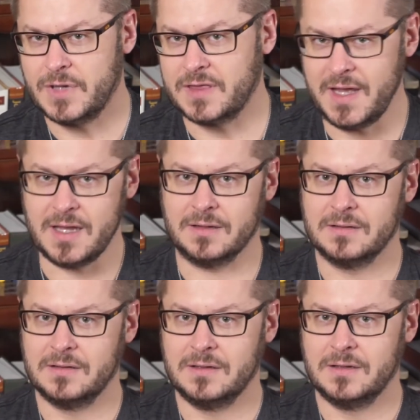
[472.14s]
But then,
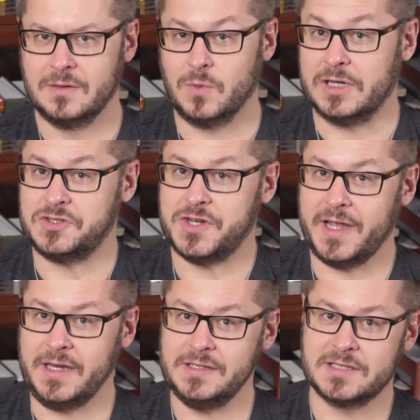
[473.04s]
when a
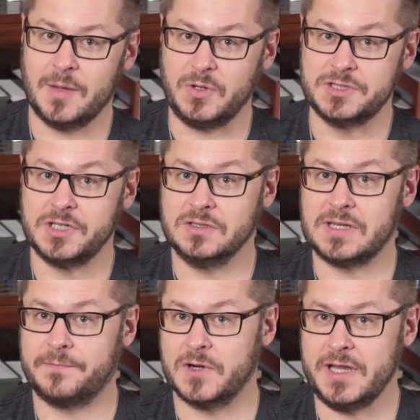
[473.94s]
Chinese couple shows
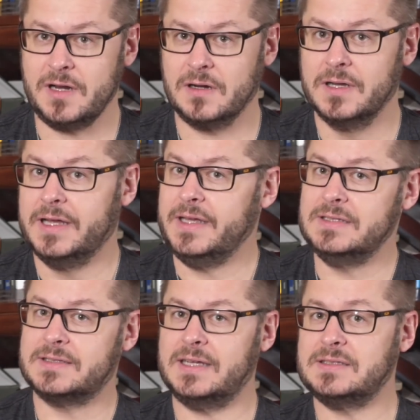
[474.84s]
up for dinner, he
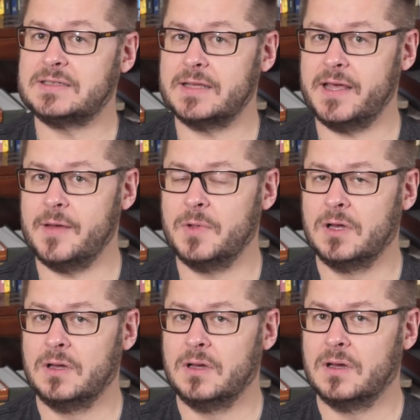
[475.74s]
says to them,
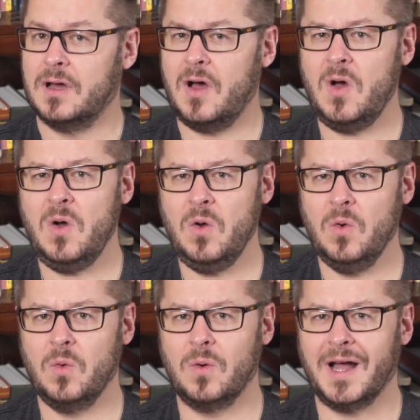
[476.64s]

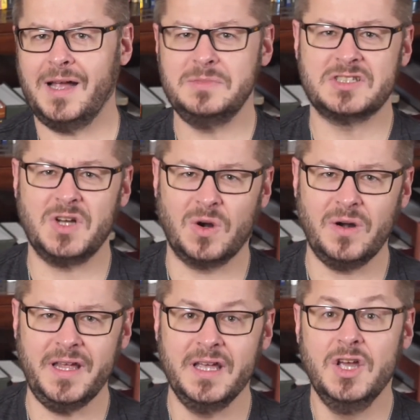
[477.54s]
"Oh, I'm
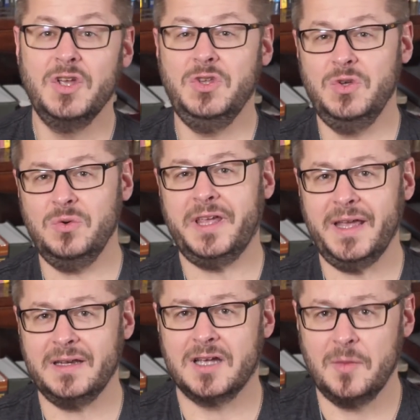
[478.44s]
sorry, you
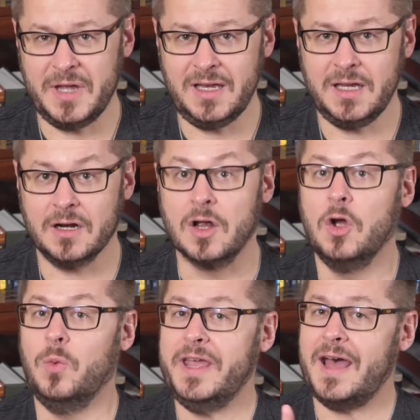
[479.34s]
can't come in here.
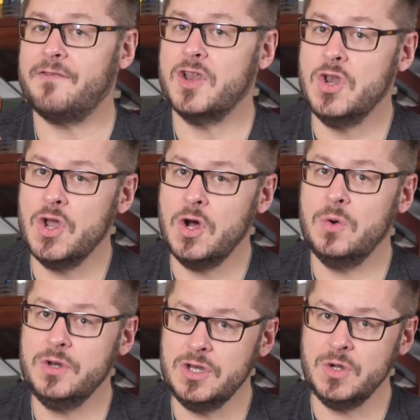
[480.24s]
We have a
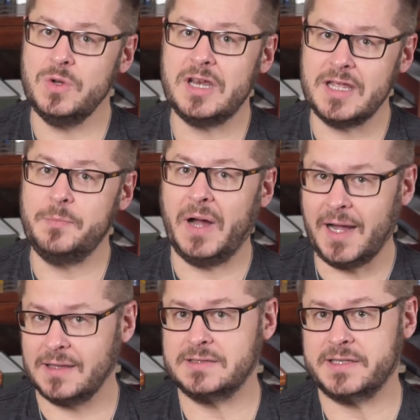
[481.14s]
no nudity
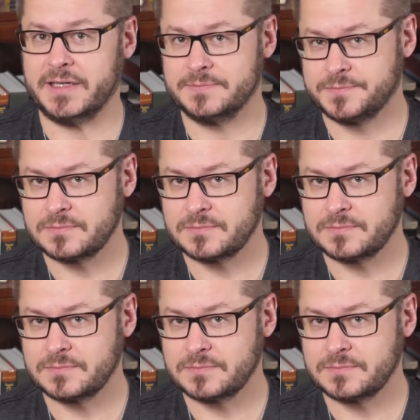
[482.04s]
policy."